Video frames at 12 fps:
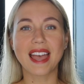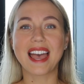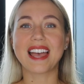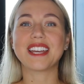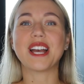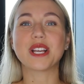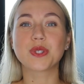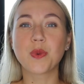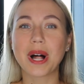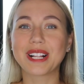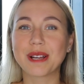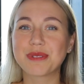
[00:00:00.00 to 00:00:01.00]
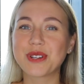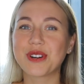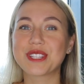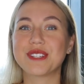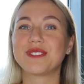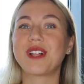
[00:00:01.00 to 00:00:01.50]
Hey guys, welcome to
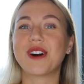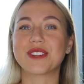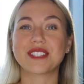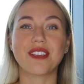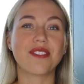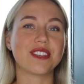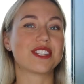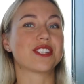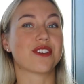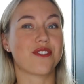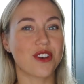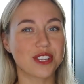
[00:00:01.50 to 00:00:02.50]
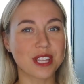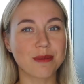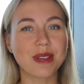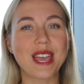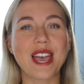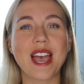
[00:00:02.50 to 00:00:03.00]
Oksy Vlogs. If this is your first
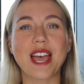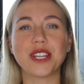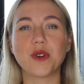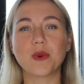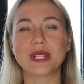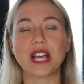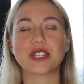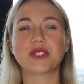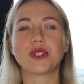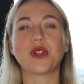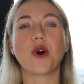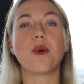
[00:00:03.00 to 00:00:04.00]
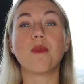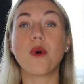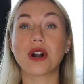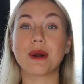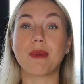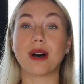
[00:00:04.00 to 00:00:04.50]
time here and you would like to know
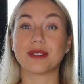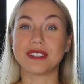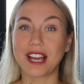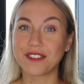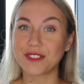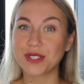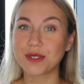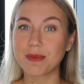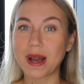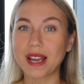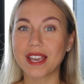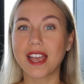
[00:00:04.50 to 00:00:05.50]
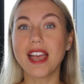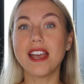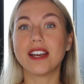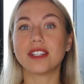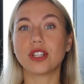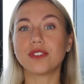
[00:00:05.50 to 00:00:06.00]
more about life in Dubai,
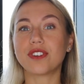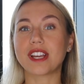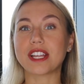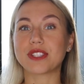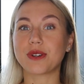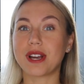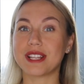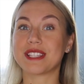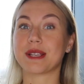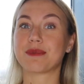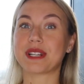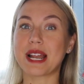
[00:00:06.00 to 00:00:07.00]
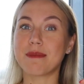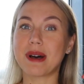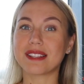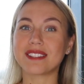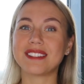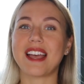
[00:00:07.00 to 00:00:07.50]
don't forget to hit subscribe
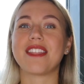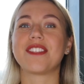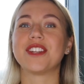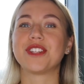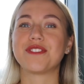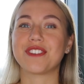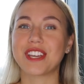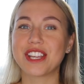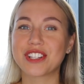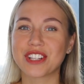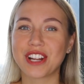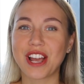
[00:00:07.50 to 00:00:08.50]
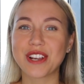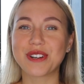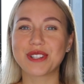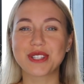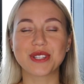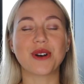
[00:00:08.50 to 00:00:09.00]
button and the notification
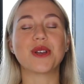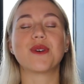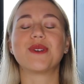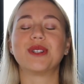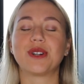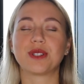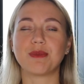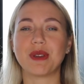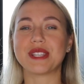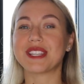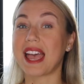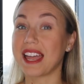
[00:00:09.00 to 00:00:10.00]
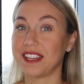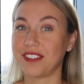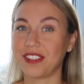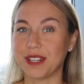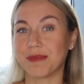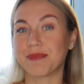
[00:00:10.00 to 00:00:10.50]
icon so you will not miss anything.